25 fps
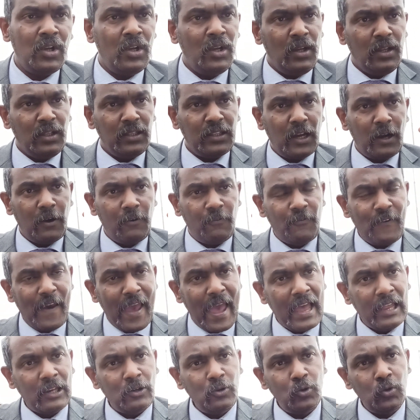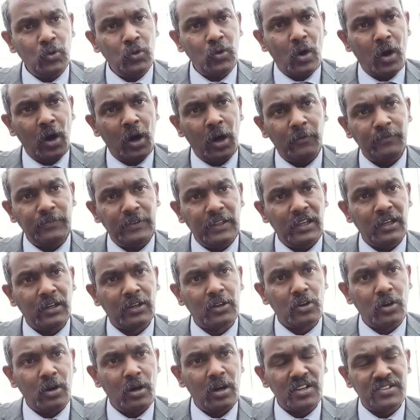the value of the
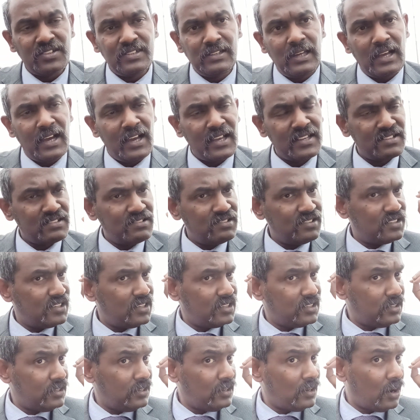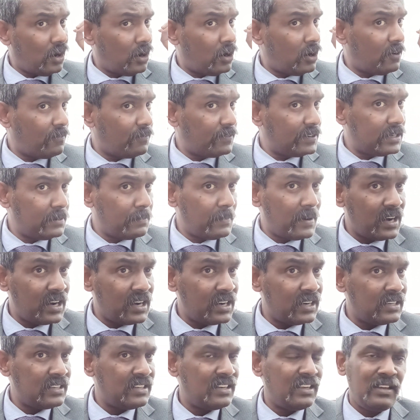cross elasticity of
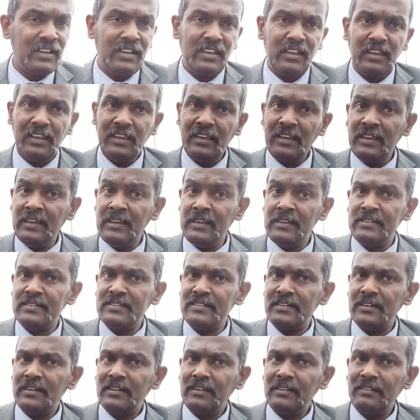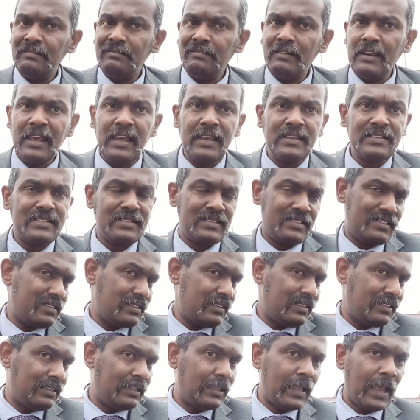demand is less
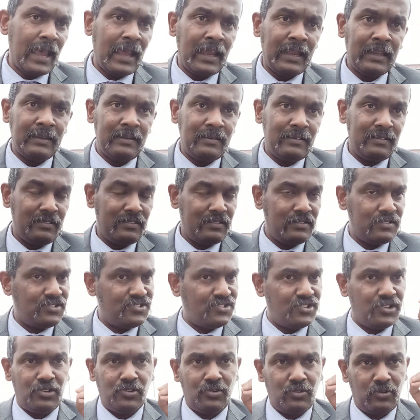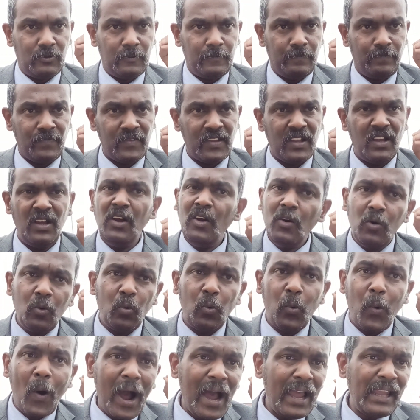than zero.
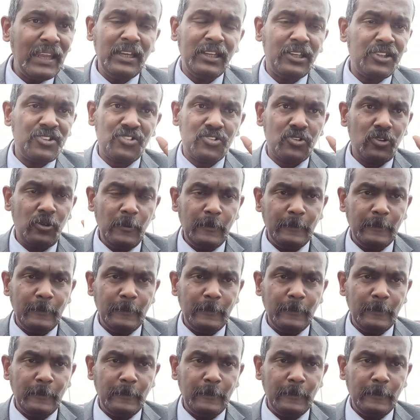Why it is so?